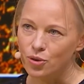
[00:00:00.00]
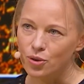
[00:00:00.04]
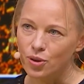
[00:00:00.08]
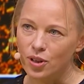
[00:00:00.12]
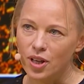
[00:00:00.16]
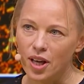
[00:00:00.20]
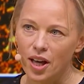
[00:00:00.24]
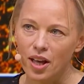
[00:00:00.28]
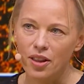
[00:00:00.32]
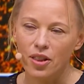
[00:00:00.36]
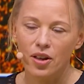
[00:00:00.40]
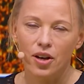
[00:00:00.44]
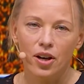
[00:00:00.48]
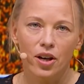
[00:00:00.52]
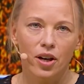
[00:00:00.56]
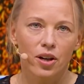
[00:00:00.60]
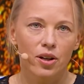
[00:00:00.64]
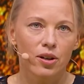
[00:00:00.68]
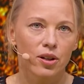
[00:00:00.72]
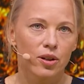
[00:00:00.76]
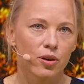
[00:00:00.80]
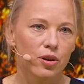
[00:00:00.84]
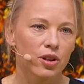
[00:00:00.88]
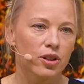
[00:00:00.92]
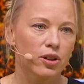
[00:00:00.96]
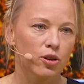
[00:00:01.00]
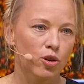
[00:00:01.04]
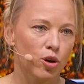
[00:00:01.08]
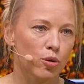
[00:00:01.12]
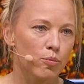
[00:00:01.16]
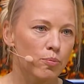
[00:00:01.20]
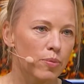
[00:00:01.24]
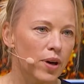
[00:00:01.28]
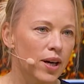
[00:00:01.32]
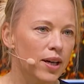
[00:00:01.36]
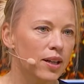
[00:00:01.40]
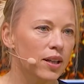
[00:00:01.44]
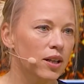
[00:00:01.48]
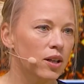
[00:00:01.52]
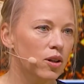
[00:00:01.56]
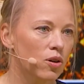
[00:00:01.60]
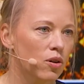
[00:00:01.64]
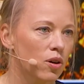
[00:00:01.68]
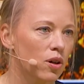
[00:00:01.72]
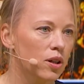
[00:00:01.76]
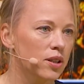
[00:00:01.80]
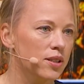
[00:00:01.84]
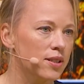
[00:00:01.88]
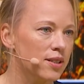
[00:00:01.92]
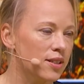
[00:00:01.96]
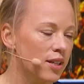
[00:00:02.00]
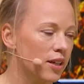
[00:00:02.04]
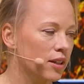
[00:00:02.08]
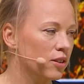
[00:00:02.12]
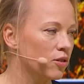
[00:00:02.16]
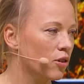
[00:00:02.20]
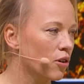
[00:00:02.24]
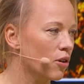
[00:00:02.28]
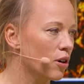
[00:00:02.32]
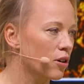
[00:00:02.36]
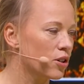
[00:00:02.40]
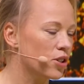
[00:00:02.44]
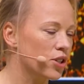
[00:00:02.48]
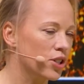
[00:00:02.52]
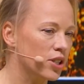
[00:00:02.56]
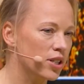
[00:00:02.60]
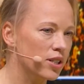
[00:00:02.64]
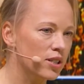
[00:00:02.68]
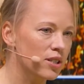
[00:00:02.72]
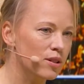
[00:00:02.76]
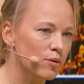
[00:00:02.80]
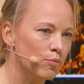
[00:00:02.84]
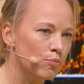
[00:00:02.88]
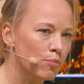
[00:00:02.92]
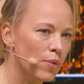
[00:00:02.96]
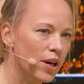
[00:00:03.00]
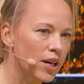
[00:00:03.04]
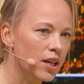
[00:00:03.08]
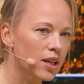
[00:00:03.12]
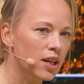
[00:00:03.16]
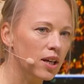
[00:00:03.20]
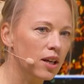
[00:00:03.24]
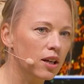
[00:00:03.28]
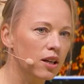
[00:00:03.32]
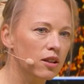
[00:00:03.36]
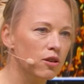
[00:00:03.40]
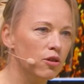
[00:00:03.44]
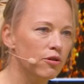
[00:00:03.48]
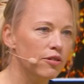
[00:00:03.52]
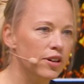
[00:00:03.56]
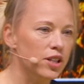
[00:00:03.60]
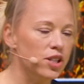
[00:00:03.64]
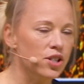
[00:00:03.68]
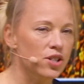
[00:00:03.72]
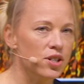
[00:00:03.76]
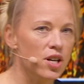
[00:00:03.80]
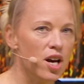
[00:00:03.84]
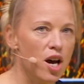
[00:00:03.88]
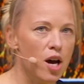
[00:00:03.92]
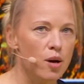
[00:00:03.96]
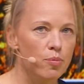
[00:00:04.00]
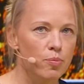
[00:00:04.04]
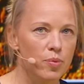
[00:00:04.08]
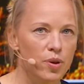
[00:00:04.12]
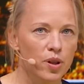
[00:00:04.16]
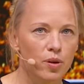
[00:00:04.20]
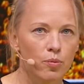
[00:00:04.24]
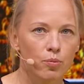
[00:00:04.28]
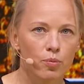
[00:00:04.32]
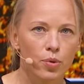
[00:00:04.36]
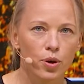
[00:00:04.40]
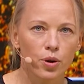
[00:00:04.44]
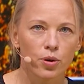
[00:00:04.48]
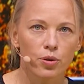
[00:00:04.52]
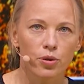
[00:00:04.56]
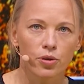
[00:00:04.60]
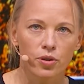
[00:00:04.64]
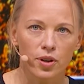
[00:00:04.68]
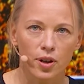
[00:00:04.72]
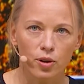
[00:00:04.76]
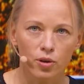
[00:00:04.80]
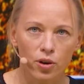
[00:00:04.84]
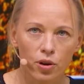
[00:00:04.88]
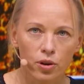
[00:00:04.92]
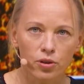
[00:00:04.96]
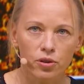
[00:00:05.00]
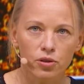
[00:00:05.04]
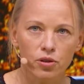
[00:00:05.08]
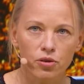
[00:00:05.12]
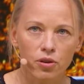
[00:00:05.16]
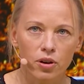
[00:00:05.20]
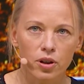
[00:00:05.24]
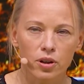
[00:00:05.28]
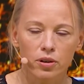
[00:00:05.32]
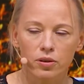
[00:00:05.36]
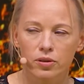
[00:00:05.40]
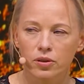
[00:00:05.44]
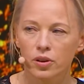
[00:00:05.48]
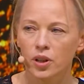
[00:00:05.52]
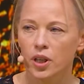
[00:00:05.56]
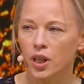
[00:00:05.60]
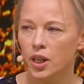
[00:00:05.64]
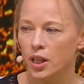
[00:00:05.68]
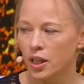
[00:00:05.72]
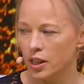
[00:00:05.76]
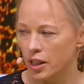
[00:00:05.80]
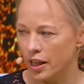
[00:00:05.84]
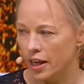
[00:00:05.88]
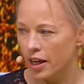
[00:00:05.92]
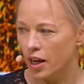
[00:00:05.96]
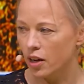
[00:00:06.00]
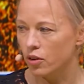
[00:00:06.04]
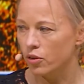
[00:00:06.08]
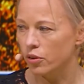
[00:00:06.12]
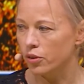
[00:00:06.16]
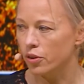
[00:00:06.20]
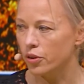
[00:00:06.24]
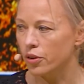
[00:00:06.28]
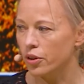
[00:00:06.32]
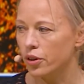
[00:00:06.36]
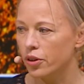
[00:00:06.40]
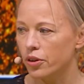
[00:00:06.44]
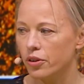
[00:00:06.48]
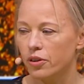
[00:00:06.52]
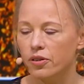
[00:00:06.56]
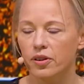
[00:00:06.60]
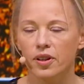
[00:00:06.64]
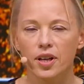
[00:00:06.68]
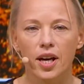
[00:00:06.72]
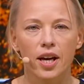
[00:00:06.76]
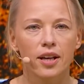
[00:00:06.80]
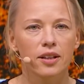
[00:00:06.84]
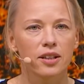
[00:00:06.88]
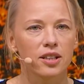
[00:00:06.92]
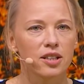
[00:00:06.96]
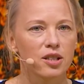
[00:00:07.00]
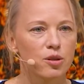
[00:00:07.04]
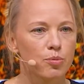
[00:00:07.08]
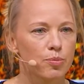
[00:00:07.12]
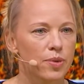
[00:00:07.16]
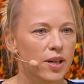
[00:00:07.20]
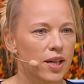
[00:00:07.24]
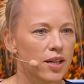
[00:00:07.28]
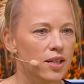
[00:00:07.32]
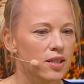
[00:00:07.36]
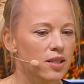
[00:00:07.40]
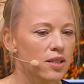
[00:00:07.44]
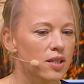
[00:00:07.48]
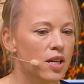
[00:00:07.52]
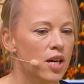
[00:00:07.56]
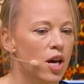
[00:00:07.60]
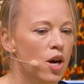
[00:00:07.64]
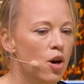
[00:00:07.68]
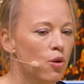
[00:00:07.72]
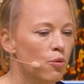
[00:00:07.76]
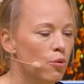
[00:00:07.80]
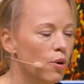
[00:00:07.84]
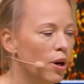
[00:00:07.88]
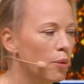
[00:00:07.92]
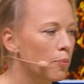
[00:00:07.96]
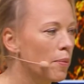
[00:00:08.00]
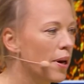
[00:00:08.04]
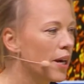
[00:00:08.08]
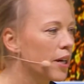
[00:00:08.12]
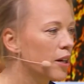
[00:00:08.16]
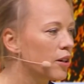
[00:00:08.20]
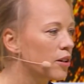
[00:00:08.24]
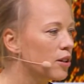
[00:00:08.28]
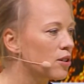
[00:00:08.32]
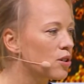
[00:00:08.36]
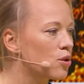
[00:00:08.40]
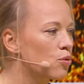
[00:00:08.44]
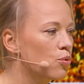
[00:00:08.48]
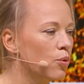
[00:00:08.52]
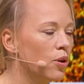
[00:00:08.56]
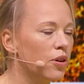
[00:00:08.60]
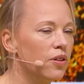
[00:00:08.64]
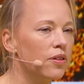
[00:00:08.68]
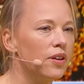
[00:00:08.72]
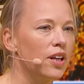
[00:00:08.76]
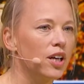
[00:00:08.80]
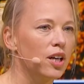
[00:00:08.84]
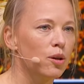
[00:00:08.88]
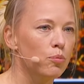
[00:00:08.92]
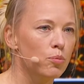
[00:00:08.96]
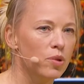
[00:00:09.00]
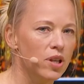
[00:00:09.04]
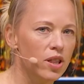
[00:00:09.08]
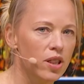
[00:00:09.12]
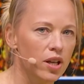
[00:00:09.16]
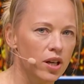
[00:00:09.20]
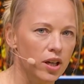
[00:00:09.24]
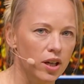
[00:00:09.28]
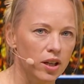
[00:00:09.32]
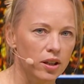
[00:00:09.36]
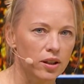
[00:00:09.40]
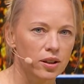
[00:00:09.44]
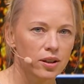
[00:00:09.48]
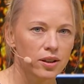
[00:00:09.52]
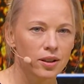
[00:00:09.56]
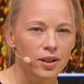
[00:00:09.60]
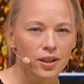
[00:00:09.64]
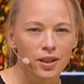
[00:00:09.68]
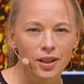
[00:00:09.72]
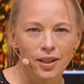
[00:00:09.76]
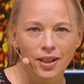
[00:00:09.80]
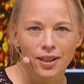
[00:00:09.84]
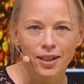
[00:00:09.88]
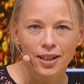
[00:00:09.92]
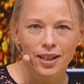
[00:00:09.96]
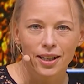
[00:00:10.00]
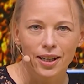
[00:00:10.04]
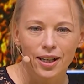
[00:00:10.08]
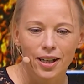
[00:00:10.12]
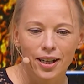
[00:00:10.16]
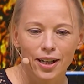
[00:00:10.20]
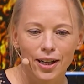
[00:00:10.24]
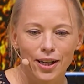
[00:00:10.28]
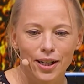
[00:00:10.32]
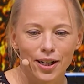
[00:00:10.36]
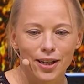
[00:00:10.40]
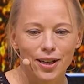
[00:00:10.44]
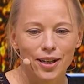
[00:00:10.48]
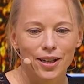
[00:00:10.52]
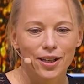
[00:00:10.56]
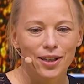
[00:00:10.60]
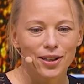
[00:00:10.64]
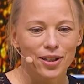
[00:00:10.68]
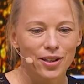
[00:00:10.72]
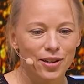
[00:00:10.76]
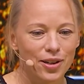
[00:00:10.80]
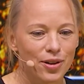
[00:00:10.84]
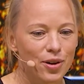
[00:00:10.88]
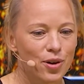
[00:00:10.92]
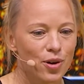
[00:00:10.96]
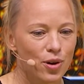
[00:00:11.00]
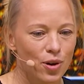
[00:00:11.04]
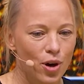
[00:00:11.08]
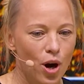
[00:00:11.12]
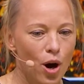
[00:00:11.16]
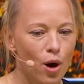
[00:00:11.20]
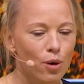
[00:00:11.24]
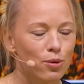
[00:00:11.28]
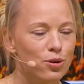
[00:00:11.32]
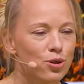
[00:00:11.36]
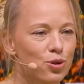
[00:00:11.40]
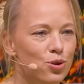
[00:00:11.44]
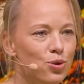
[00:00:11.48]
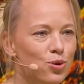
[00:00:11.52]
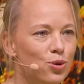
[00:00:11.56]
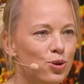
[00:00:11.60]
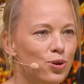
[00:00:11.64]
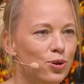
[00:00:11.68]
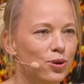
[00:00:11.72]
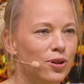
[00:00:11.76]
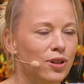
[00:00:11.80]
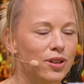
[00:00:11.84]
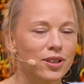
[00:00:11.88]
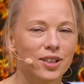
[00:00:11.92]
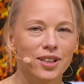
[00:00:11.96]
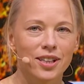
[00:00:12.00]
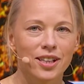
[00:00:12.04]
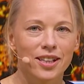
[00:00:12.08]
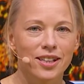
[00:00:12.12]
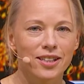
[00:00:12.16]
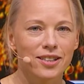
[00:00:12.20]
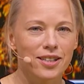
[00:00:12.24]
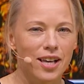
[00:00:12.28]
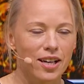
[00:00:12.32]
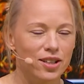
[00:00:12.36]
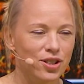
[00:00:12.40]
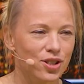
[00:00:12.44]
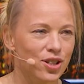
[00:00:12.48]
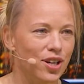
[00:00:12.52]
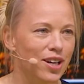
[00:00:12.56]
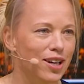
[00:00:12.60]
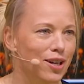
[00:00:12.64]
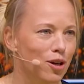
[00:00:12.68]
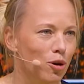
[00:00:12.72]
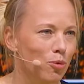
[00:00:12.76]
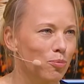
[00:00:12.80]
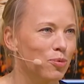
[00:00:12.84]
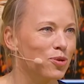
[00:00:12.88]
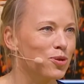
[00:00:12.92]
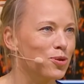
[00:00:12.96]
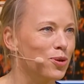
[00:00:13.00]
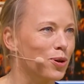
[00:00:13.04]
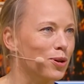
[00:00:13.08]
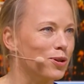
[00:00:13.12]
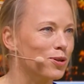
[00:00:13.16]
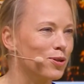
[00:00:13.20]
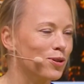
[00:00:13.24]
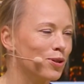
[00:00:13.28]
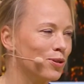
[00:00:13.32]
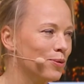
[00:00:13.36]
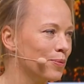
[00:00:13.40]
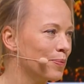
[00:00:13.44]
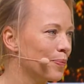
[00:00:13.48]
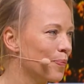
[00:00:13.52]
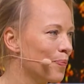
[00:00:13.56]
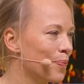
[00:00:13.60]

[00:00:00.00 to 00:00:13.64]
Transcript: together, combining all these technologies, making innovation happen both on ground, here on Earth, and in space, will make us one day be there. How soon is actually up to us.